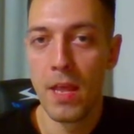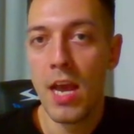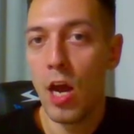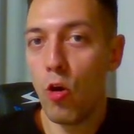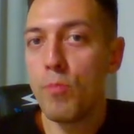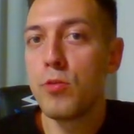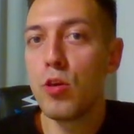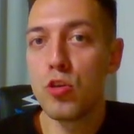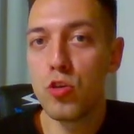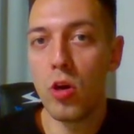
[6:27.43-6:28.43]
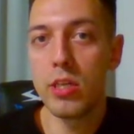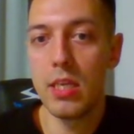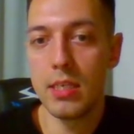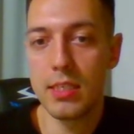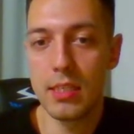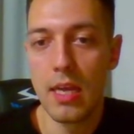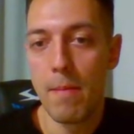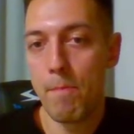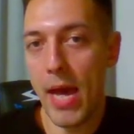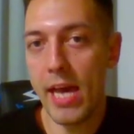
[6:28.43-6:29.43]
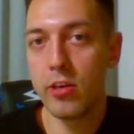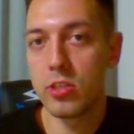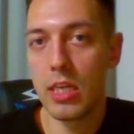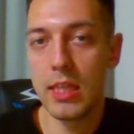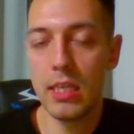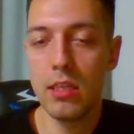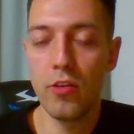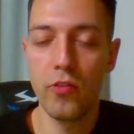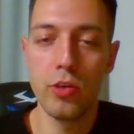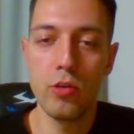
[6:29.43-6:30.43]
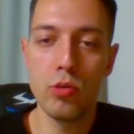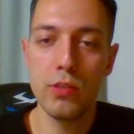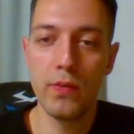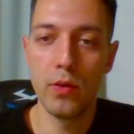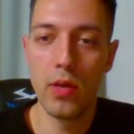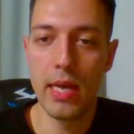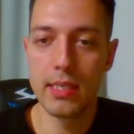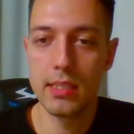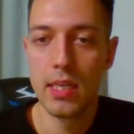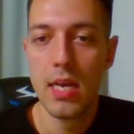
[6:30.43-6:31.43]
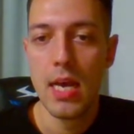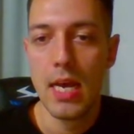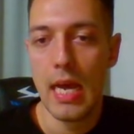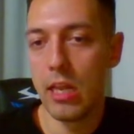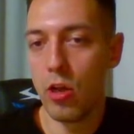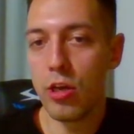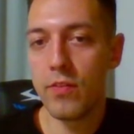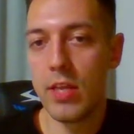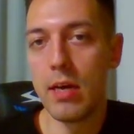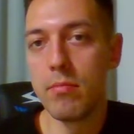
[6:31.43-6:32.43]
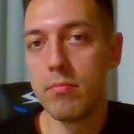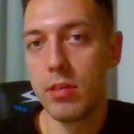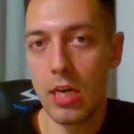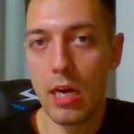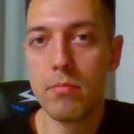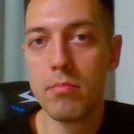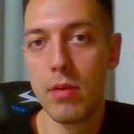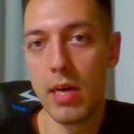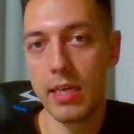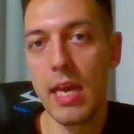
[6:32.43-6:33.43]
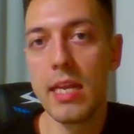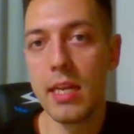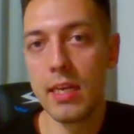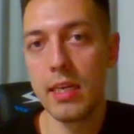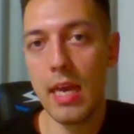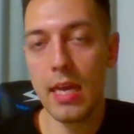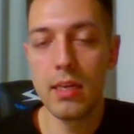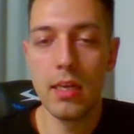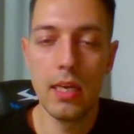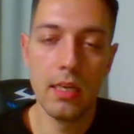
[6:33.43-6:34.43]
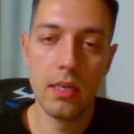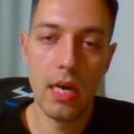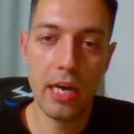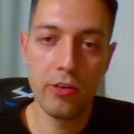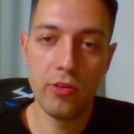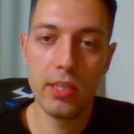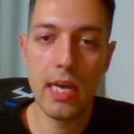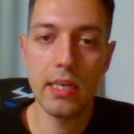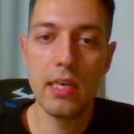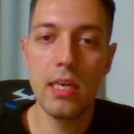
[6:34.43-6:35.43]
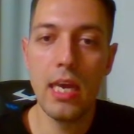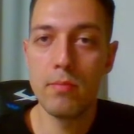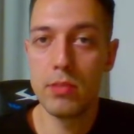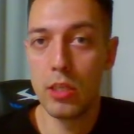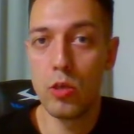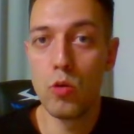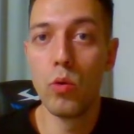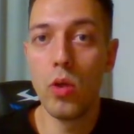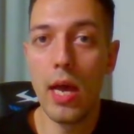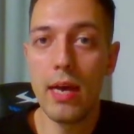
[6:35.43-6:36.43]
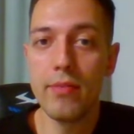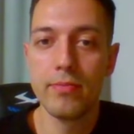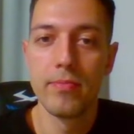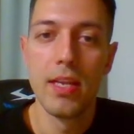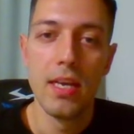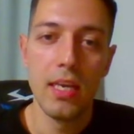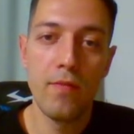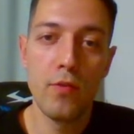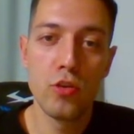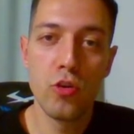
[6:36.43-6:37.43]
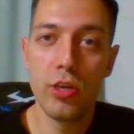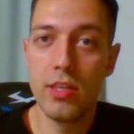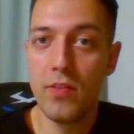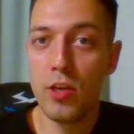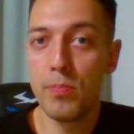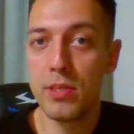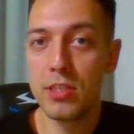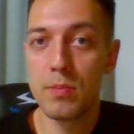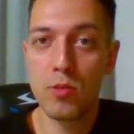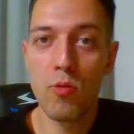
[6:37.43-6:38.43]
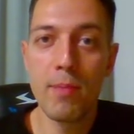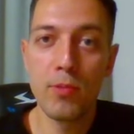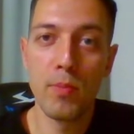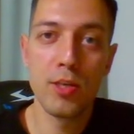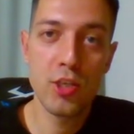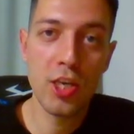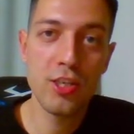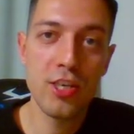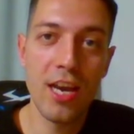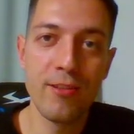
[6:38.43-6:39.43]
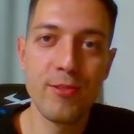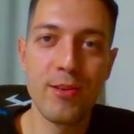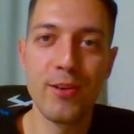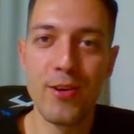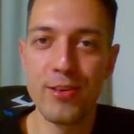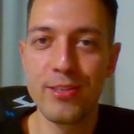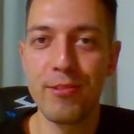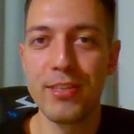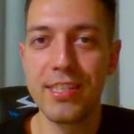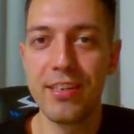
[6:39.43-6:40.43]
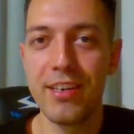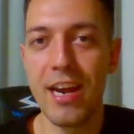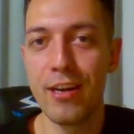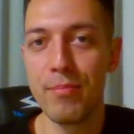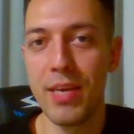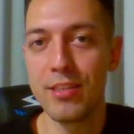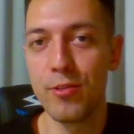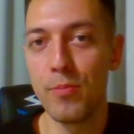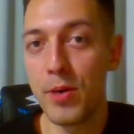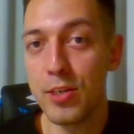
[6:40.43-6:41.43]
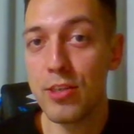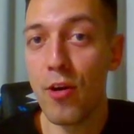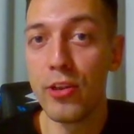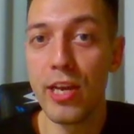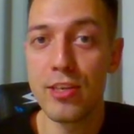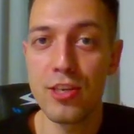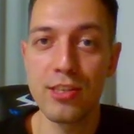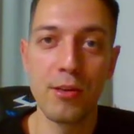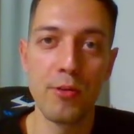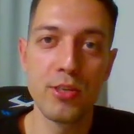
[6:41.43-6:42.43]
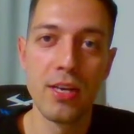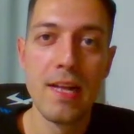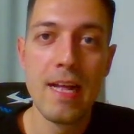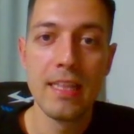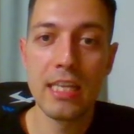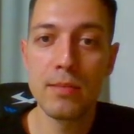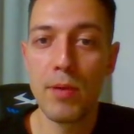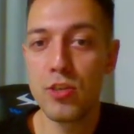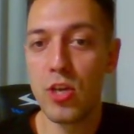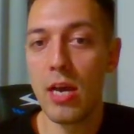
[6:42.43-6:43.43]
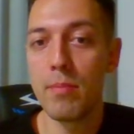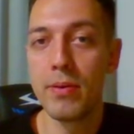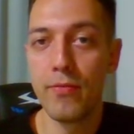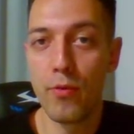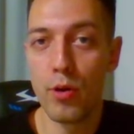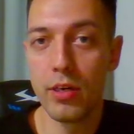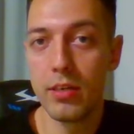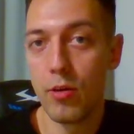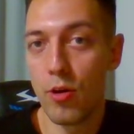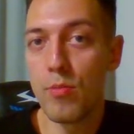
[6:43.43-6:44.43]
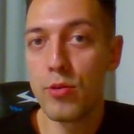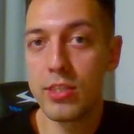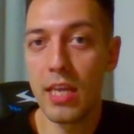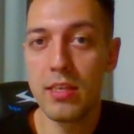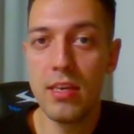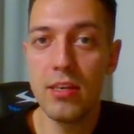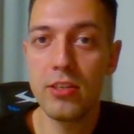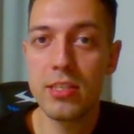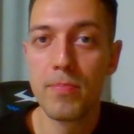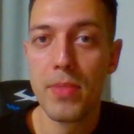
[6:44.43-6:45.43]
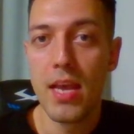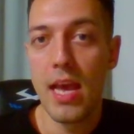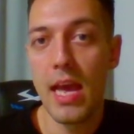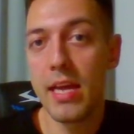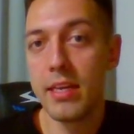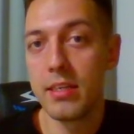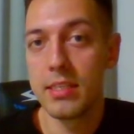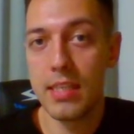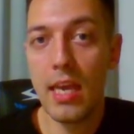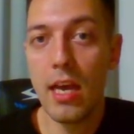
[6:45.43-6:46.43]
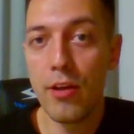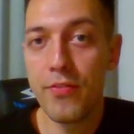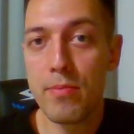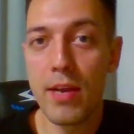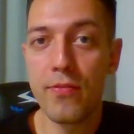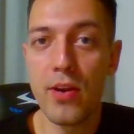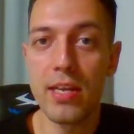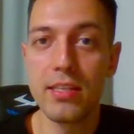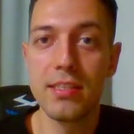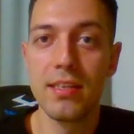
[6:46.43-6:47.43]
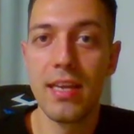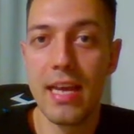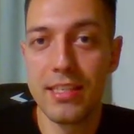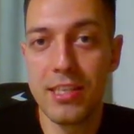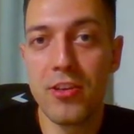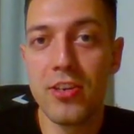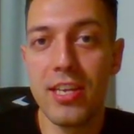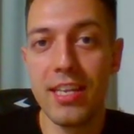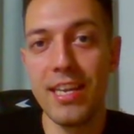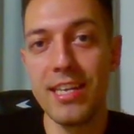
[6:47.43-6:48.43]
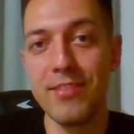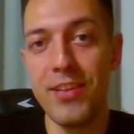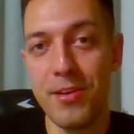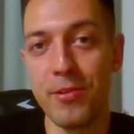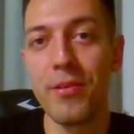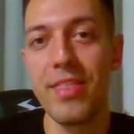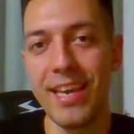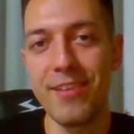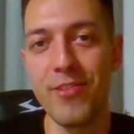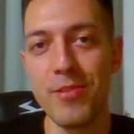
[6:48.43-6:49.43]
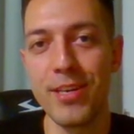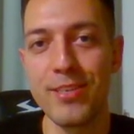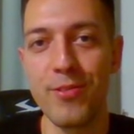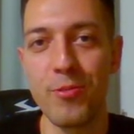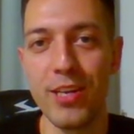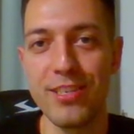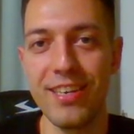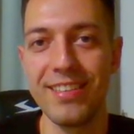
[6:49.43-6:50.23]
I hope you enjoyed these patterns. I think they're very useful, as a lot of them come again and again in other attacking games that you will have. If you enjoyed the video, please subscribe to my chess channel. You can also consider hiring me as your personal online chess coach. That's my job for almost 10 years. And stay healthy, my friends, and see you in the next video. Thank you very much for watching.